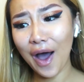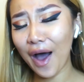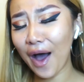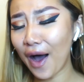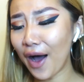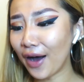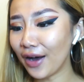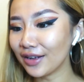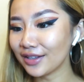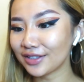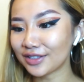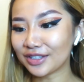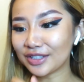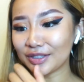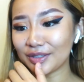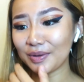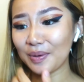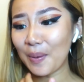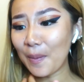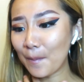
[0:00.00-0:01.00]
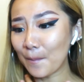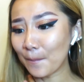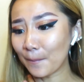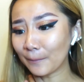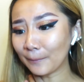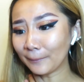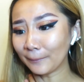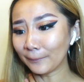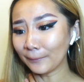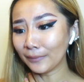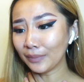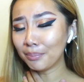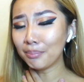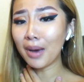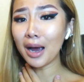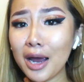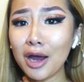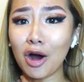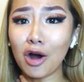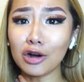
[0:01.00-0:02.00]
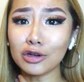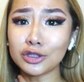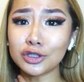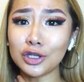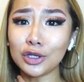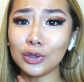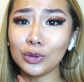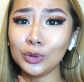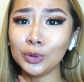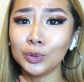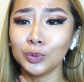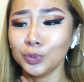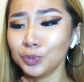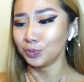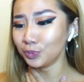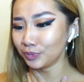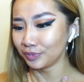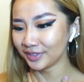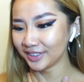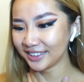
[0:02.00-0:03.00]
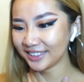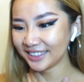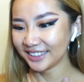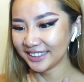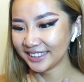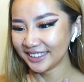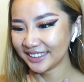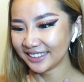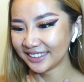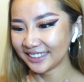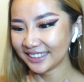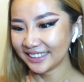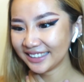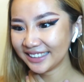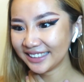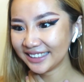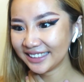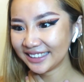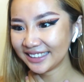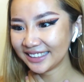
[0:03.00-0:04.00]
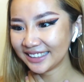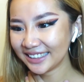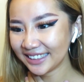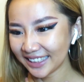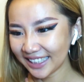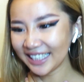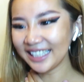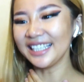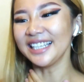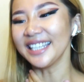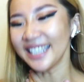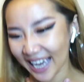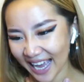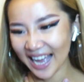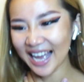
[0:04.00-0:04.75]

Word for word: heart. My heart too. And it's love.